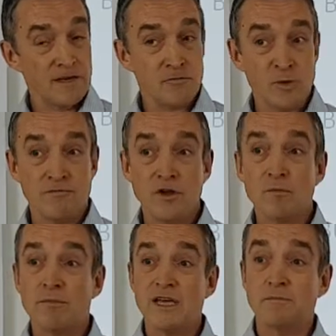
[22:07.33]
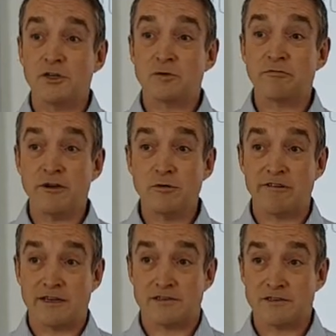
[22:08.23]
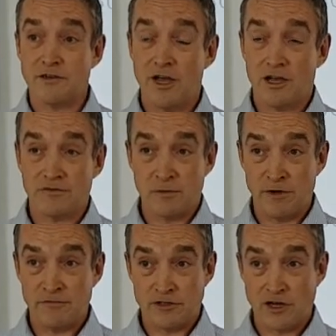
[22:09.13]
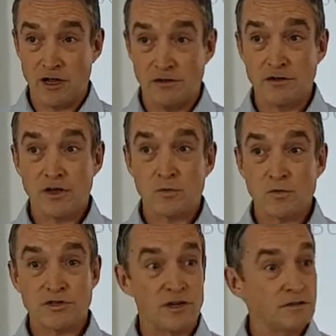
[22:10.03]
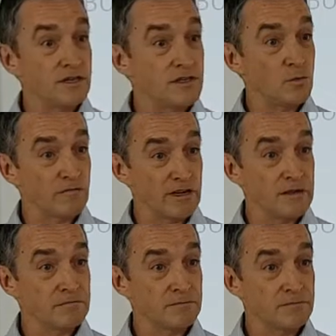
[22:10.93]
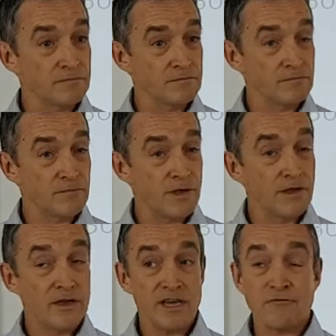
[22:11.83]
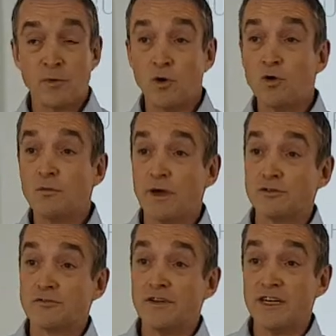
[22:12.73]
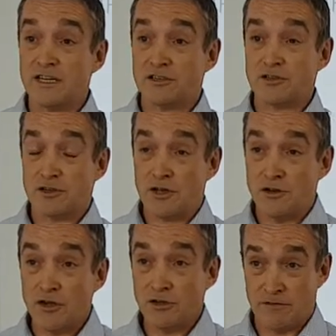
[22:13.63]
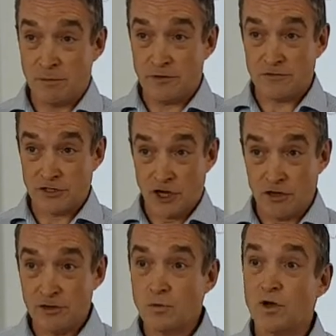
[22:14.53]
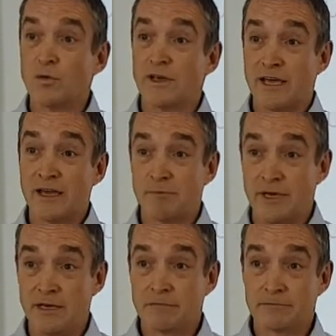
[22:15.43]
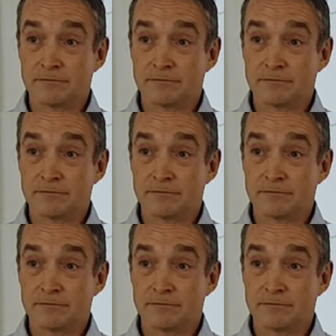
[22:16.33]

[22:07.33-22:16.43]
If we've not made much progress and half the buffer's gone, we're starting to worry. If we're almost finished and none of the buffer's gone, we're quite happy.